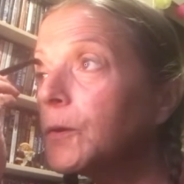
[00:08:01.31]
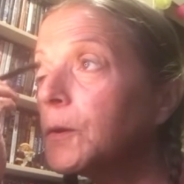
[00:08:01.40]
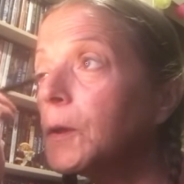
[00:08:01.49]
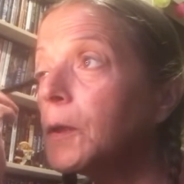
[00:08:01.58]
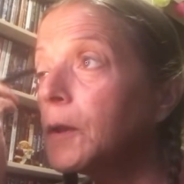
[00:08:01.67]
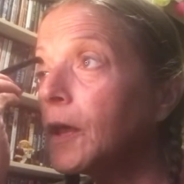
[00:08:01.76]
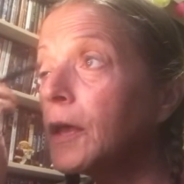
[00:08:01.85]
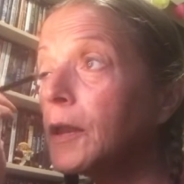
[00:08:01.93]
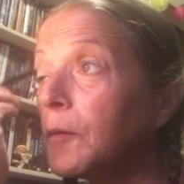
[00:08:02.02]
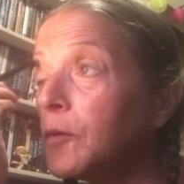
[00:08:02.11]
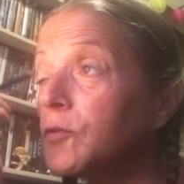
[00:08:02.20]

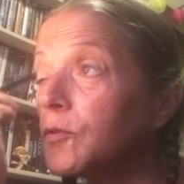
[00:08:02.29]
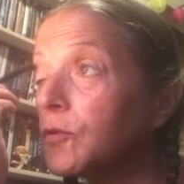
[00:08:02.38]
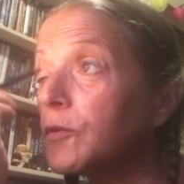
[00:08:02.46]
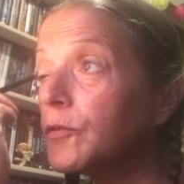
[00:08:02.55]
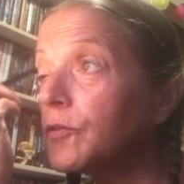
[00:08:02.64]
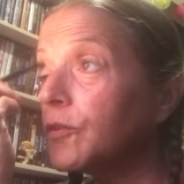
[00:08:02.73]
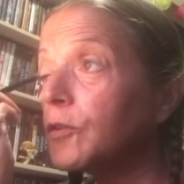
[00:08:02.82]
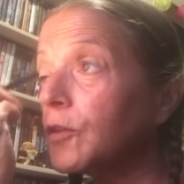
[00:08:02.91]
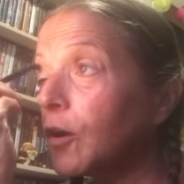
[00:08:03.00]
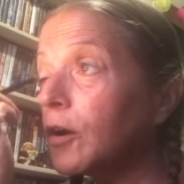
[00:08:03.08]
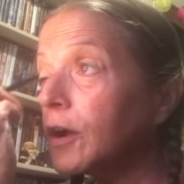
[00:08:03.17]
And I'm also doing this in
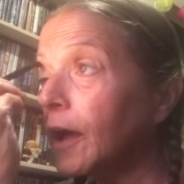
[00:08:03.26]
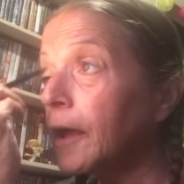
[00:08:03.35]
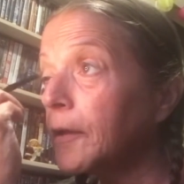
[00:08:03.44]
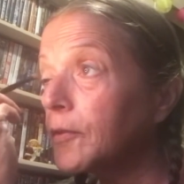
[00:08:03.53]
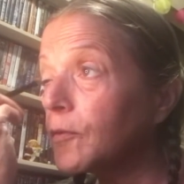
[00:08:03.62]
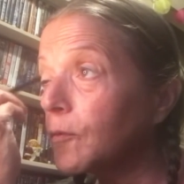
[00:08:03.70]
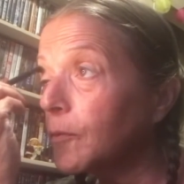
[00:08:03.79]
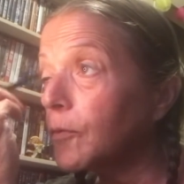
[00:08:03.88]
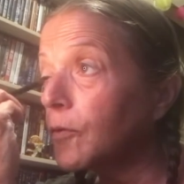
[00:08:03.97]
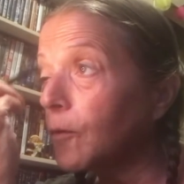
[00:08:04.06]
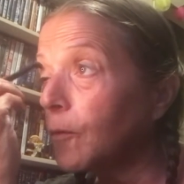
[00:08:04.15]
dark, guys.
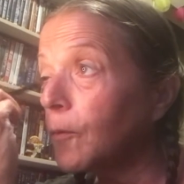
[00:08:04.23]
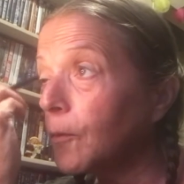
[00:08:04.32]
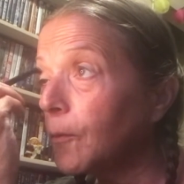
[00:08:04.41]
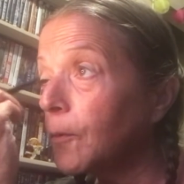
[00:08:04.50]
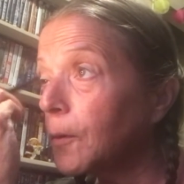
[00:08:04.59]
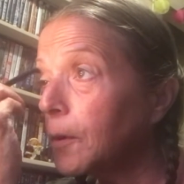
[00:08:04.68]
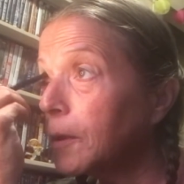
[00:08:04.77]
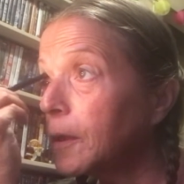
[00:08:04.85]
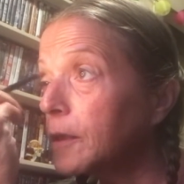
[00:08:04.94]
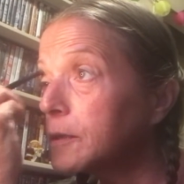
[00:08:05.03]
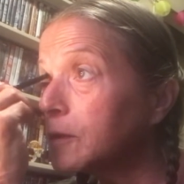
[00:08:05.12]
So,
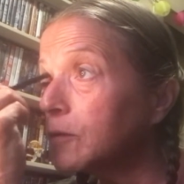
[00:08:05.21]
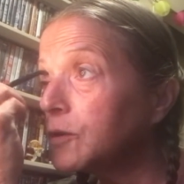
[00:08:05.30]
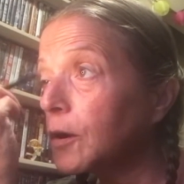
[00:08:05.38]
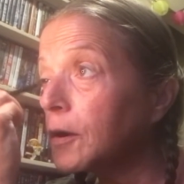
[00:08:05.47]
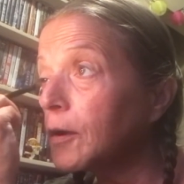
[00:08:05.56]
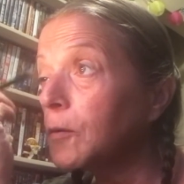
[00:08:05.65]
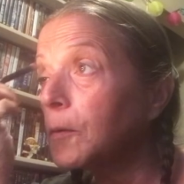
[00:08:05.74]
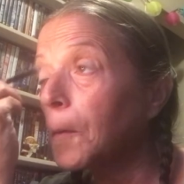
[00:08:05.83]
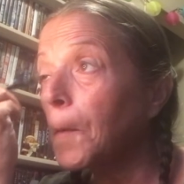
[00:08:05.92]
it's still dark out.